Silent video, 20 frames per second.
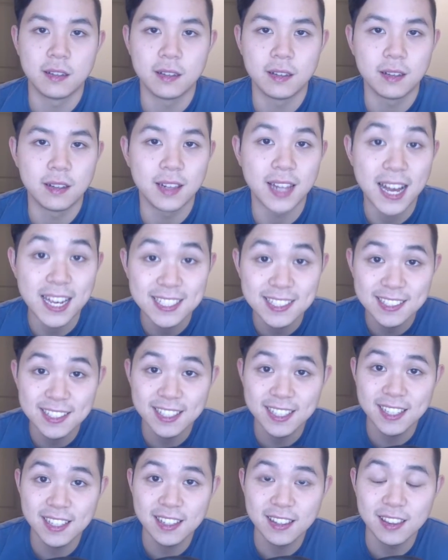
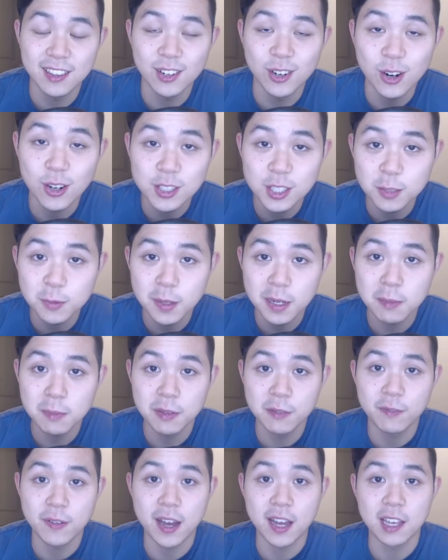Lastly, there also might
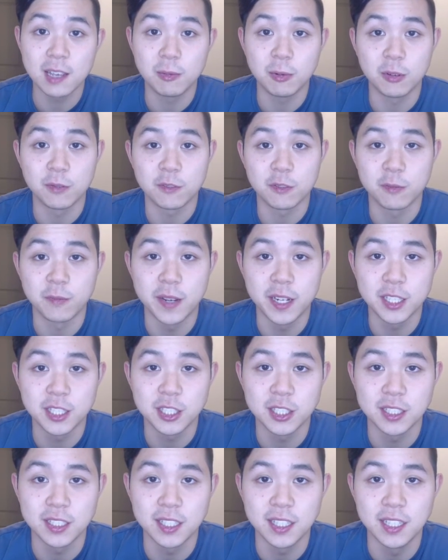be valuable
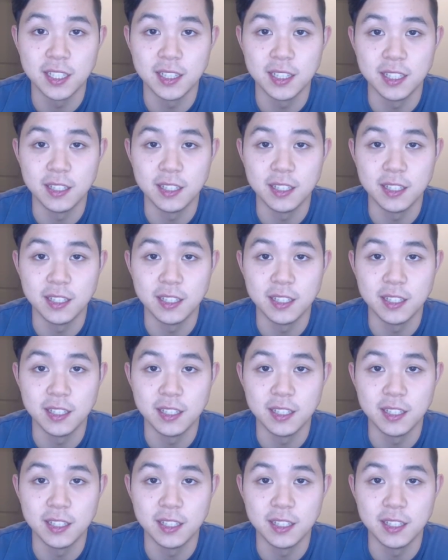information in the